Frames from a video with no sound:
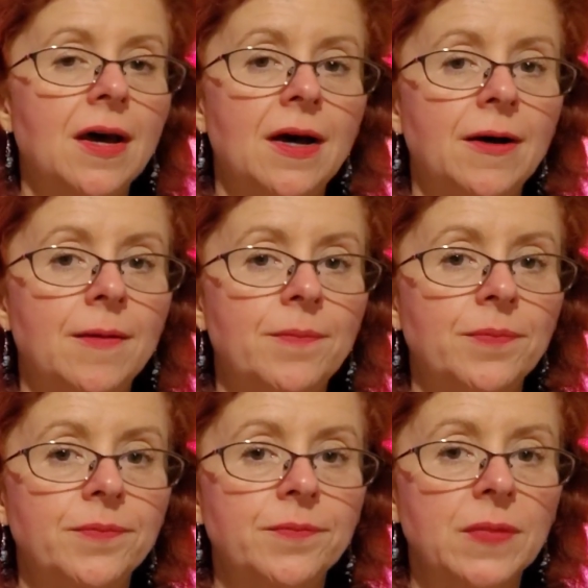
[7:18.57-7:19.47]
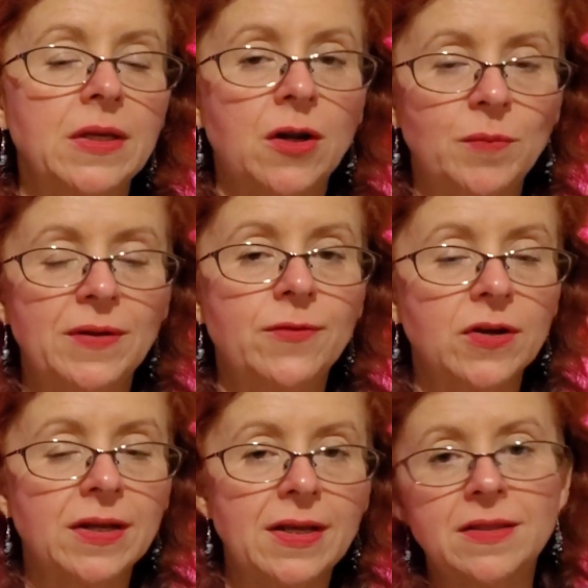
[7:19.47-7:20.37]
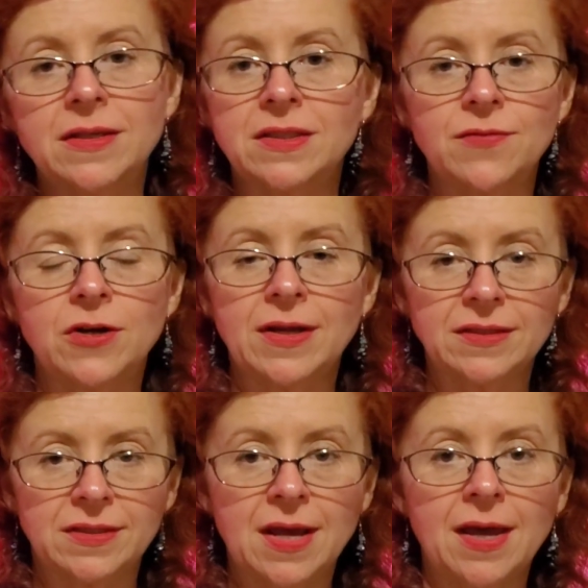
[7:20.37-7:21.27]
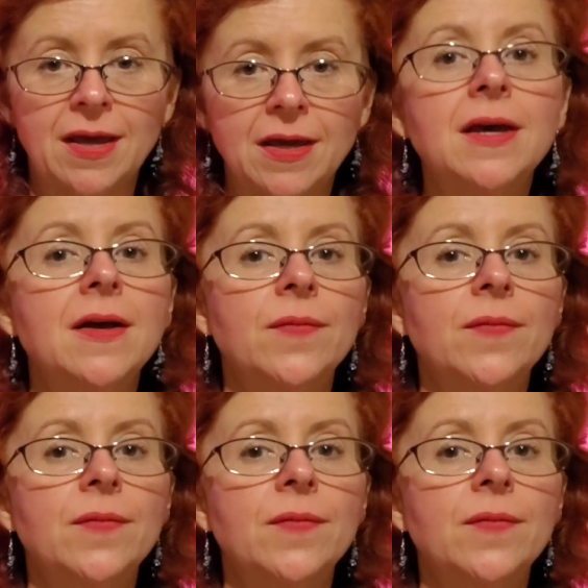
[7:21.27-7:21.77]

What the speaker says: But if you're going to eat this the very next day,